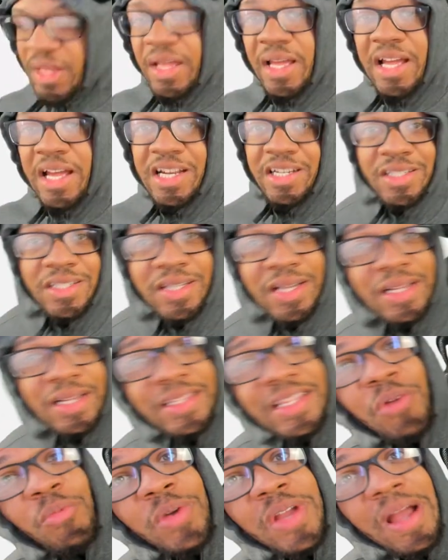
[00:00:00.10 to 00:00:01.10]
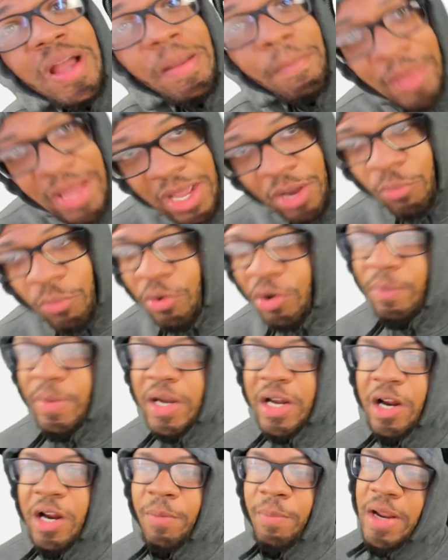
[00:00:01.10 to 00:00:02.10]
And just like that, we are back. Welcome back,
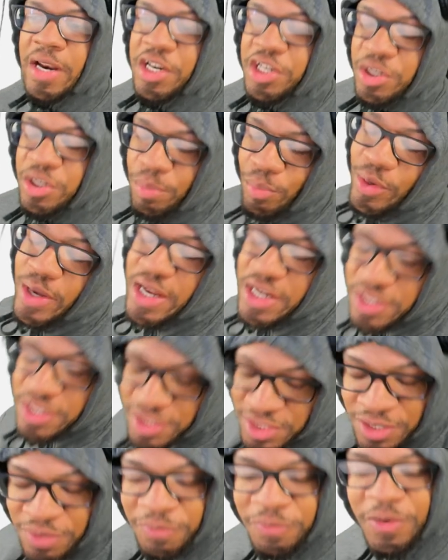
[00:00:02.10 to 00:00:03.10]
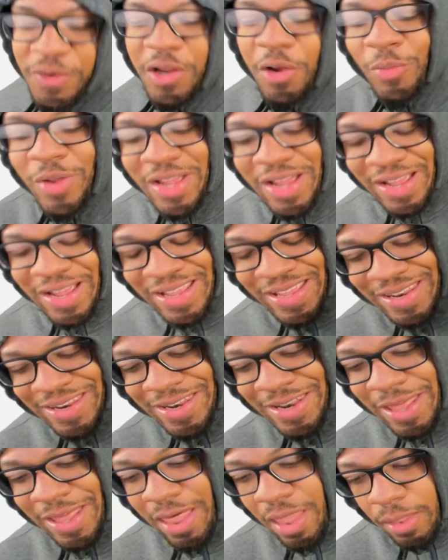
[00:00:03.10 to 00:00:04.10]
everybody. It's your boy SGFL. We are in
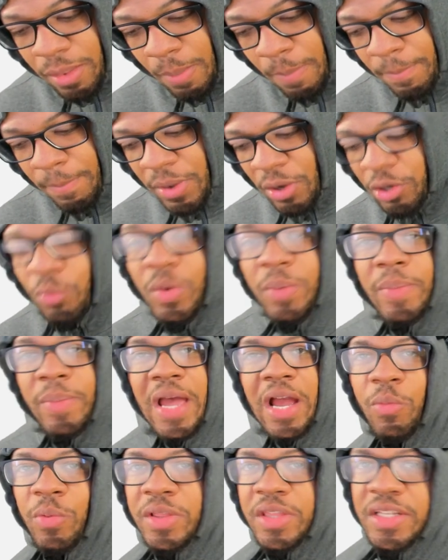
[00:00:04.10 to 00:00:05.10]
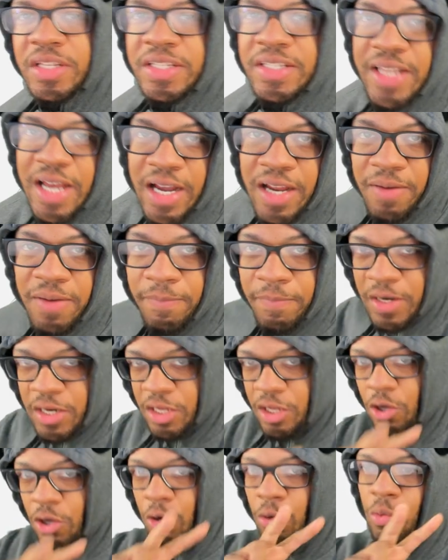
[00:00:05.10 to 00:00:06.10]
the building. We're back with the second
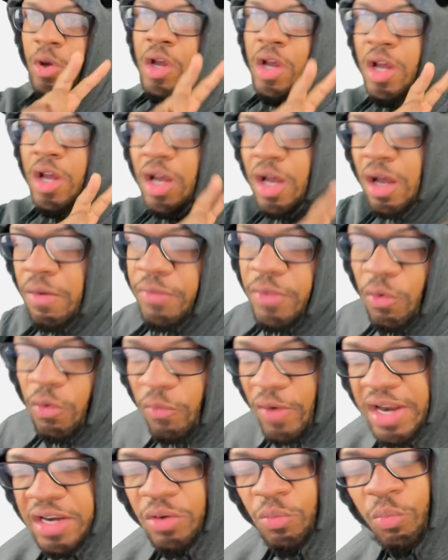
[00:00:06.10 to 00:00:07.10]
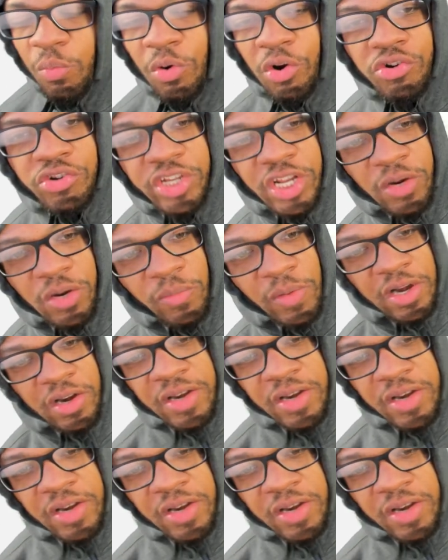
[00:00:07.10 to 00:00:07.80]
video of the random word generator.